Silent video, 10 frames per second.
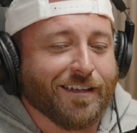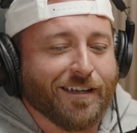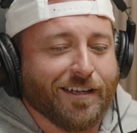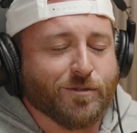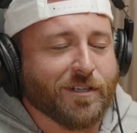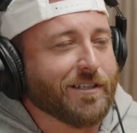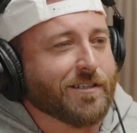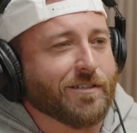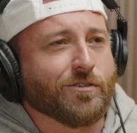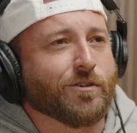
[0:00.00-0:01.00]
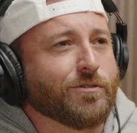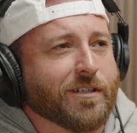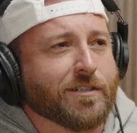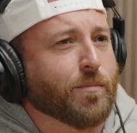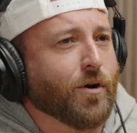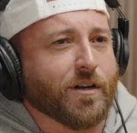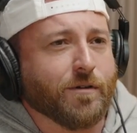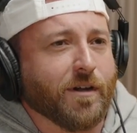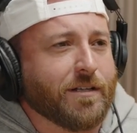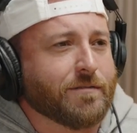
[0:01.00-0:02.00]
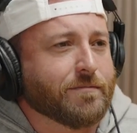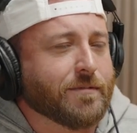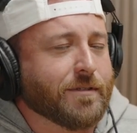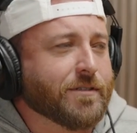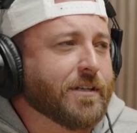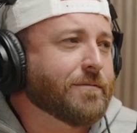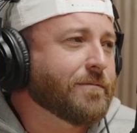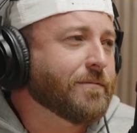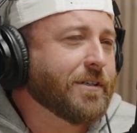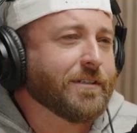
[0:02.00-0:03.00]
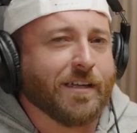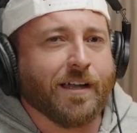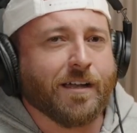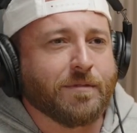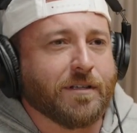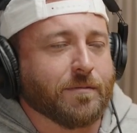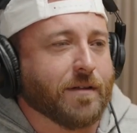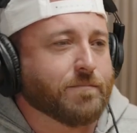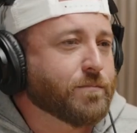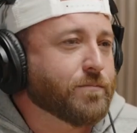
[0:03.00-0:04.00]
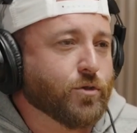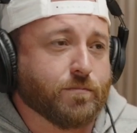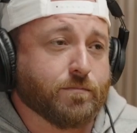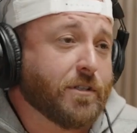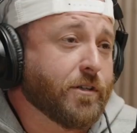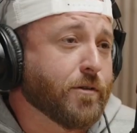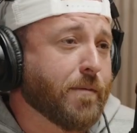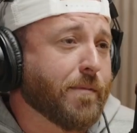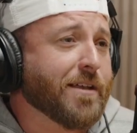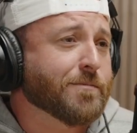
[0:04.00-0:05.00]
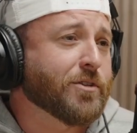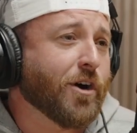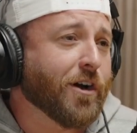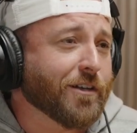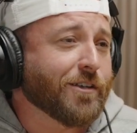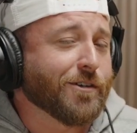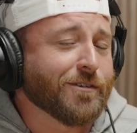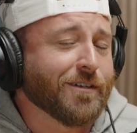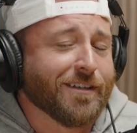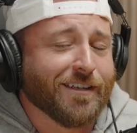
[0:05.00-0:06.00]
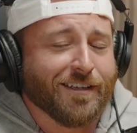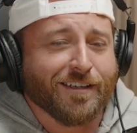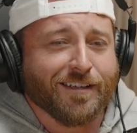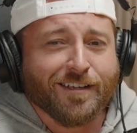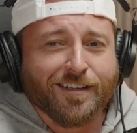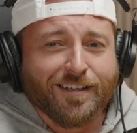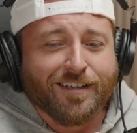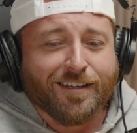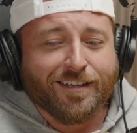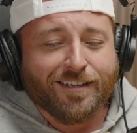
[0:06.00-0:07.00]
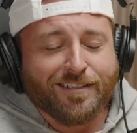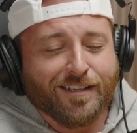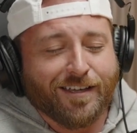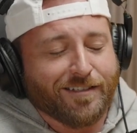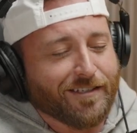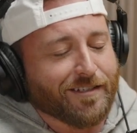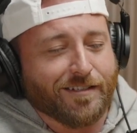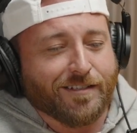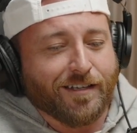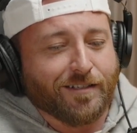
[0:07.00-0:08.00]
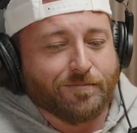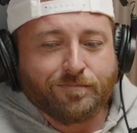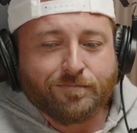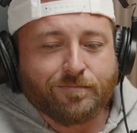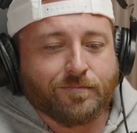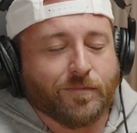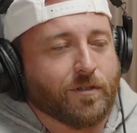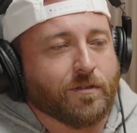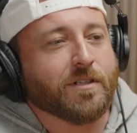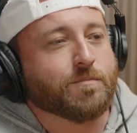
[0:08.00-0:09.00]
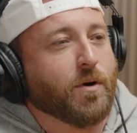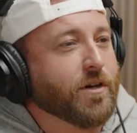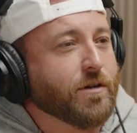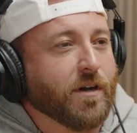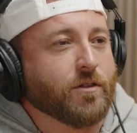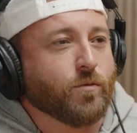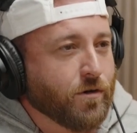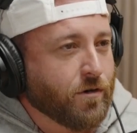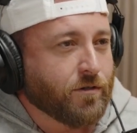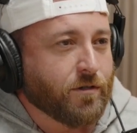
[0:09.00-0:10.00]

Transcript: He was like, listen, you like to party, right? I was like, oh yeah. I mean, clearly my mom's been talking to you. He's like, listen, let's party around the world.